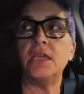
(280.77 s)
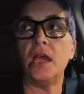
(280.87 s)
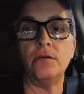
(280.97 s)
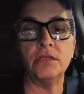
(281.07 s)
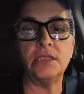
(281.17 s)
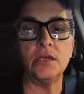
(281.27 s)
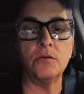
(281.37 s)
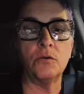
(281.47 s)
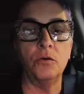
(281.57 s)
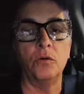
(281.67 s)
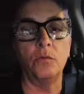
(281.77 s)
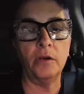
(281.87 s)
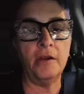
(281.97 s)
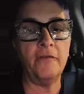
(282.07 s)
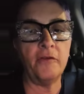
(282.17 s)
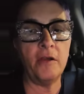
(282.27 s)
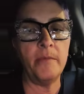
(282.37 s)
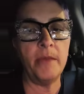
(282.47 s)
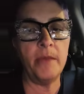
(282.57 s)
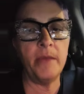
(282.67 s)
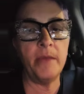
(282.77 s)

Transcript: town is so cool. Wherever I'm at,